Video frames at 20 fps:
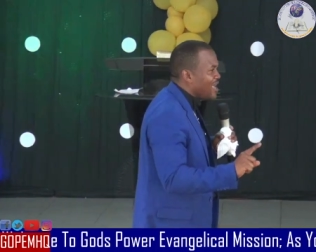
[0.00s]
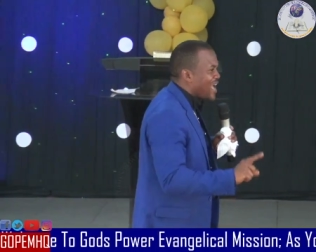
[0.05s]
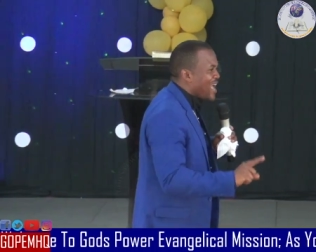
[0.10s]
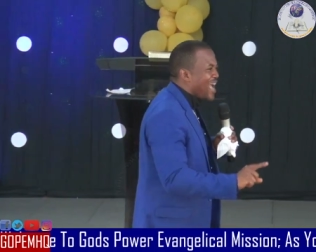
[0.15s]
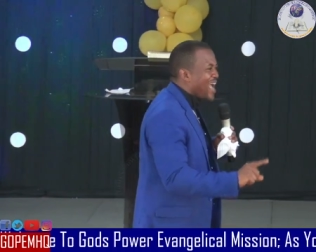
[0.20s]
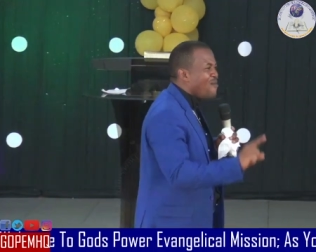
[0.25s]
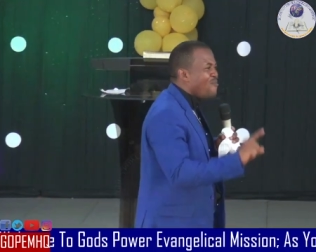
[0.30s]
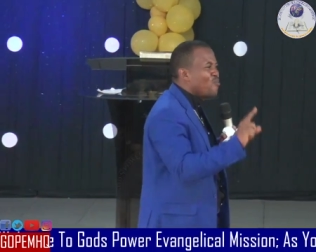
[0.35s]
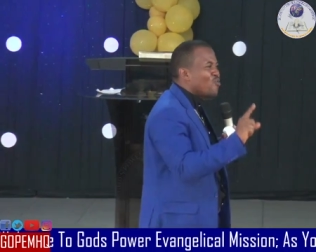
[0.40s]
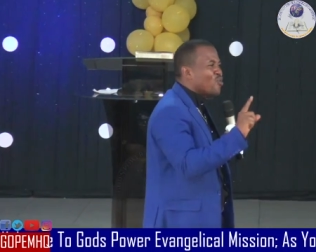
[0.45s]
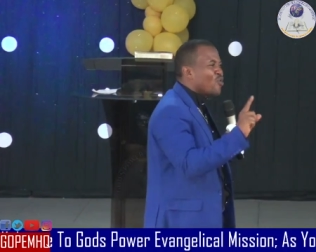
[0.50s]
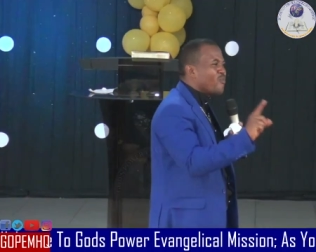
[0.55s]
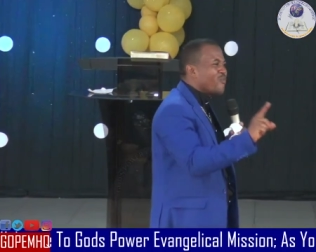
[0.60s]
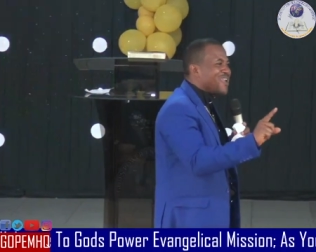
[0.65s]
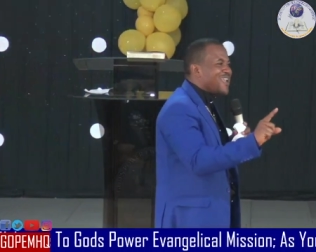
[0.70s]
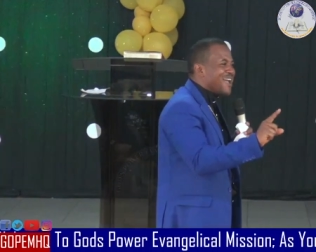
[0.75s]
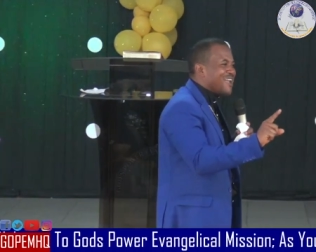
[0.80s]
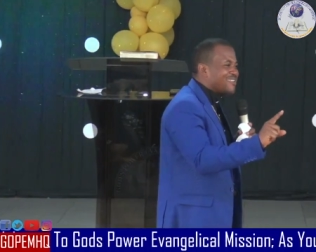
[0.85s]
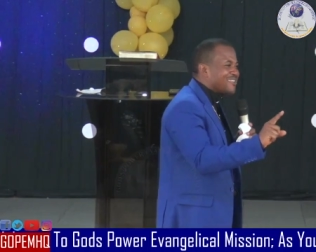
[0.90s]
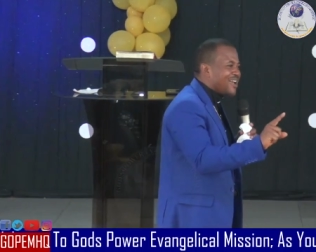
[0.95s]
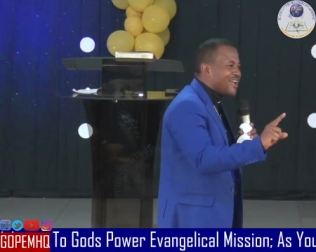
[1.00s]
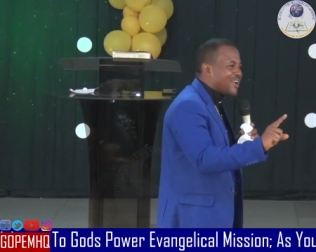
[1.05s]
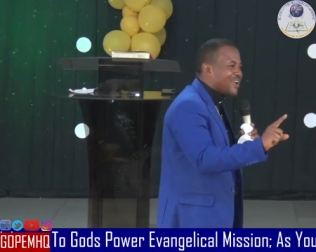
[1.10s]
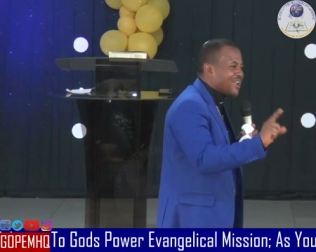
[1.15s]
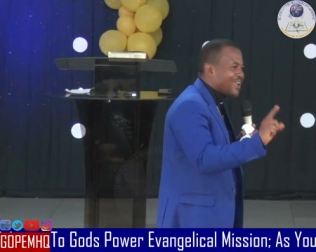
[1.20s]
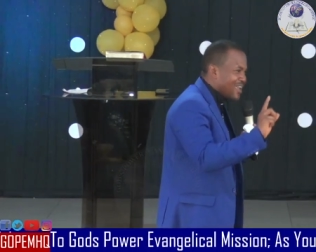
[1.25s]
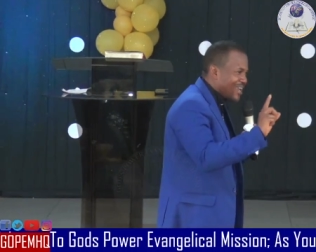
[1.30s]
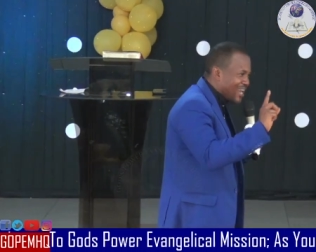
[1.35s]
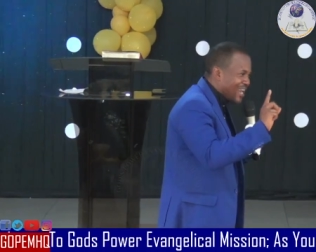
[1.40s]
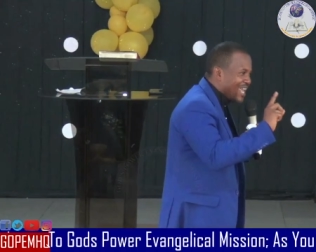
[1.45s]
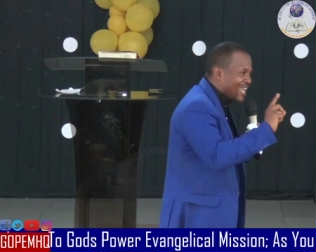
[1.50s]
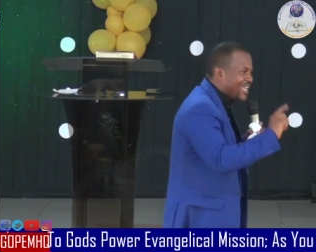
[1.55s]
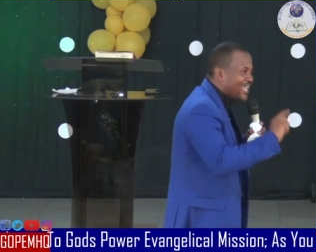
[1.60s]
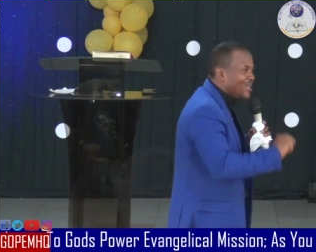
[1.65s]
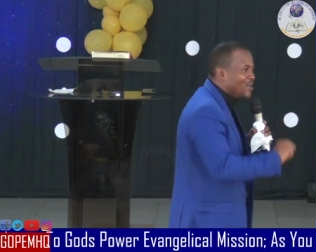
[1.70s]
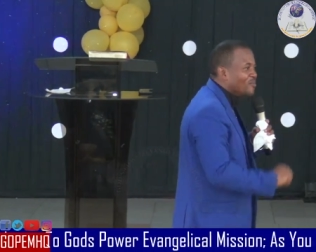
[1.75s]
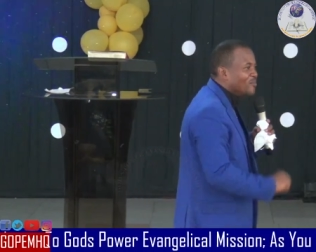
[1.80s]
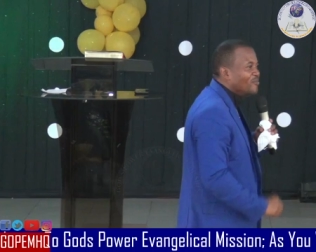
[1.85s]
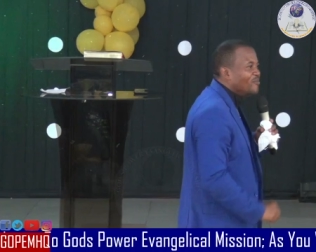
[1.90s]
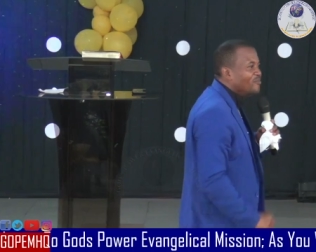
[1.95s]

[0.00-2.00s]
armed robbery attack like him?